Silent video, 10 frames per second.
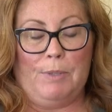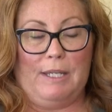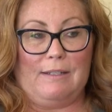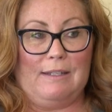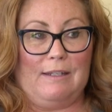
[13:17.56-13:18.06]

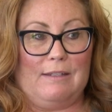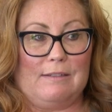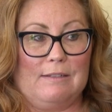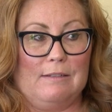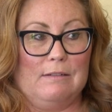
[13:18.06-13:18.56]
but
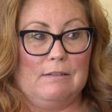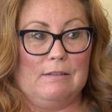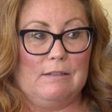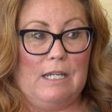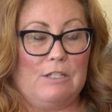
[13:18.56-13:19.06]
it
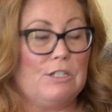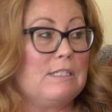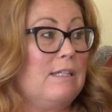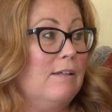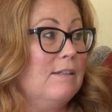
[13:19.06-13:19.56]
it
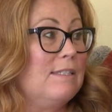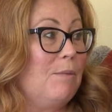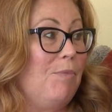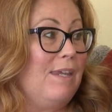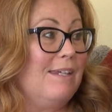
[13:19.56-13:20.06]
just killed
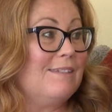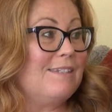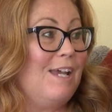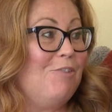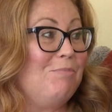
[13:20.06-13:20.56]
something
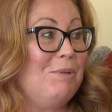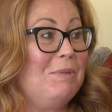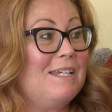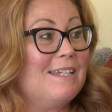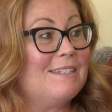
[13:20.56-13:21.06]
inside of me
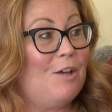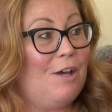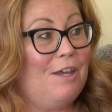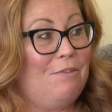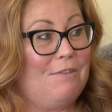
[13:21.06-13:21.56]
because
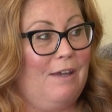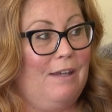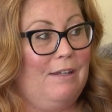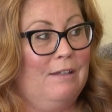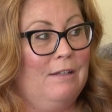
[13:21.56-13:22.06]
I
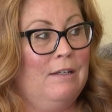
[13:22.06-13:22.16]
thought